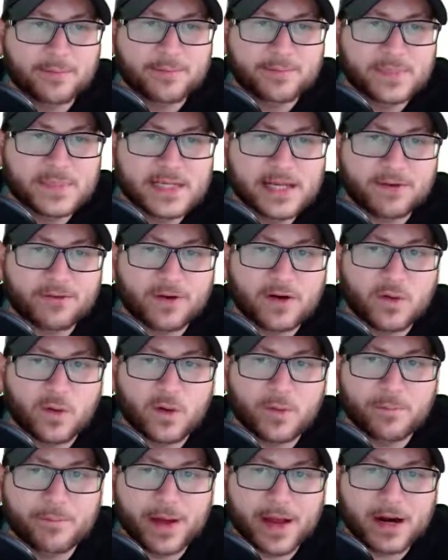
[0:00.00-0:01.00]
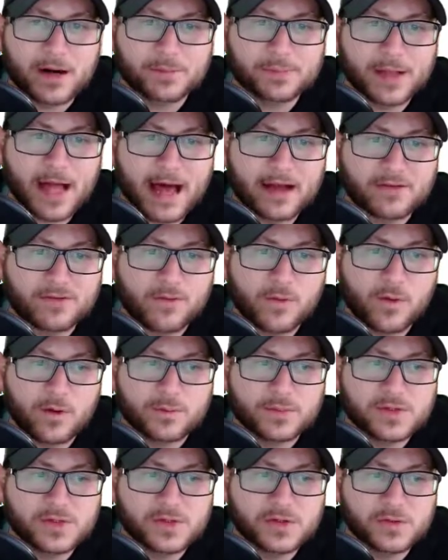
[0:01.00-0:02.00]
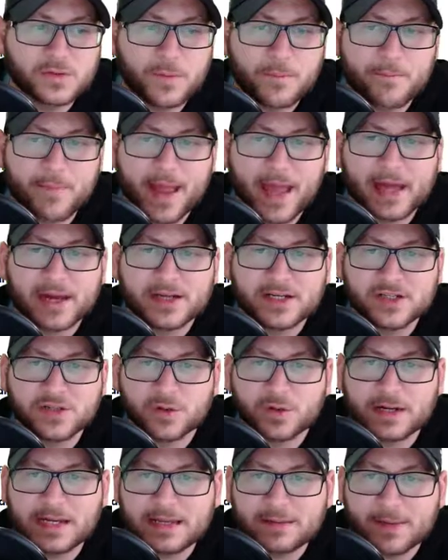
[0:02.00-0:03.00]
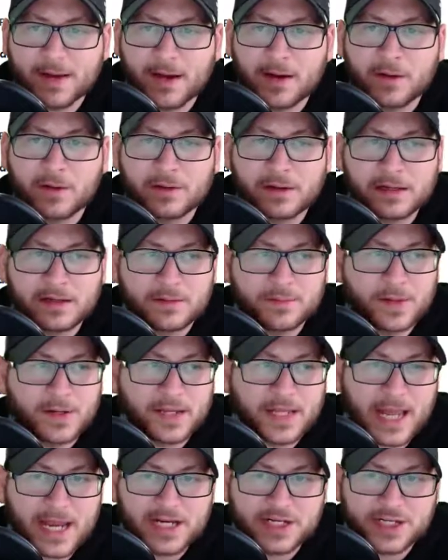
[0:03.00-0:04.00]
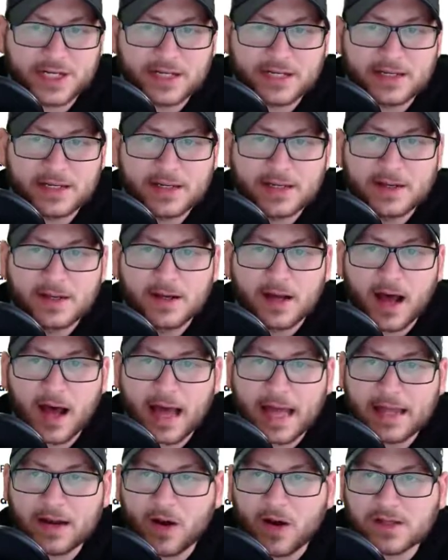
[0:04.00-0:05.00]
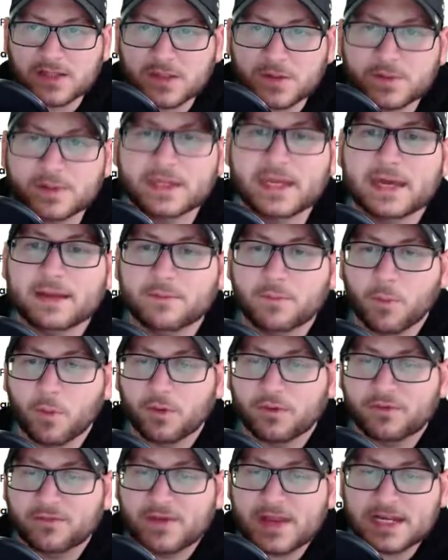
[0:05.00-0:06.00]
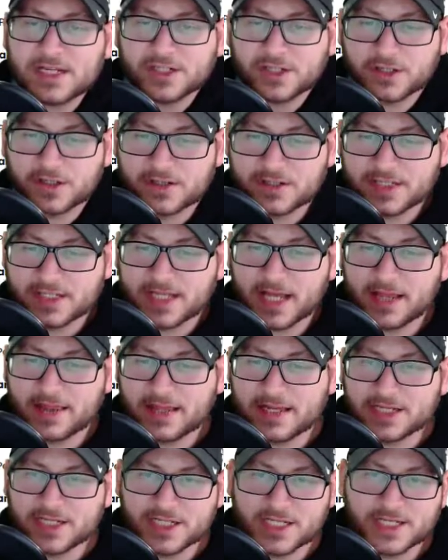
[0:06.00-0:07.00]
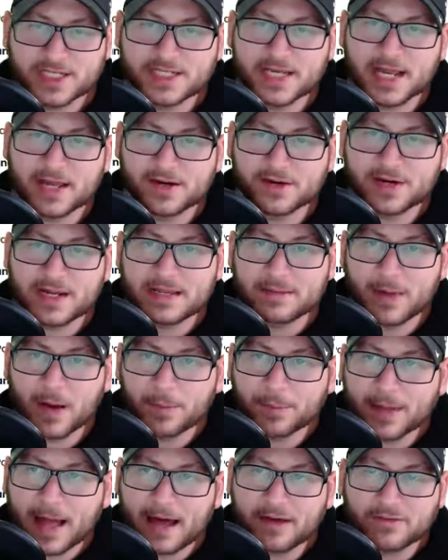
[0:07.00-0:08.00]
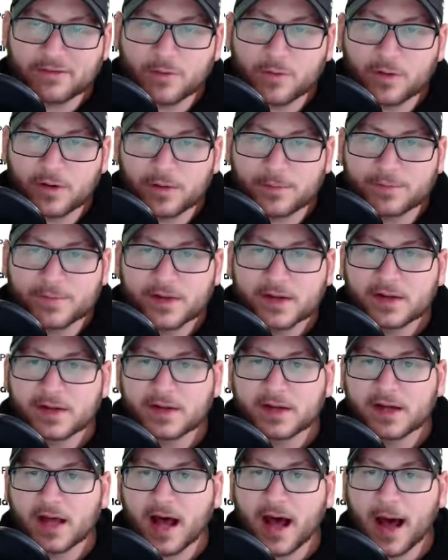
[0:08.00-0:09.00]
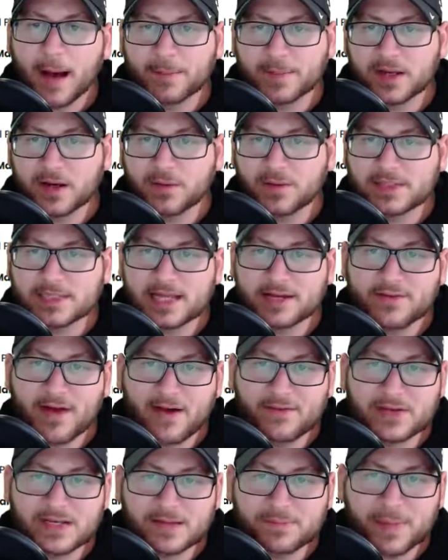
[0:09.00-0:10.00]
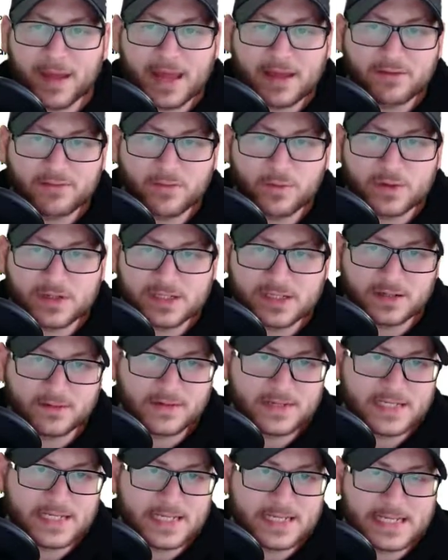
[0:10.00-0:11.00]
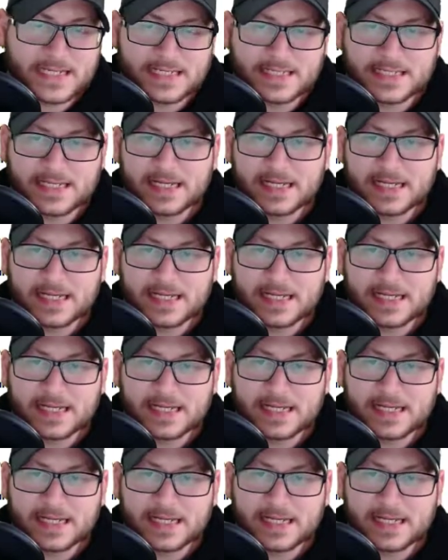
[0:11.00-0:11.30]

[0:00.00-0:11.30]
different or better platform to manage your email communication and also get more features than just a standard email platform, instead of having to pay for services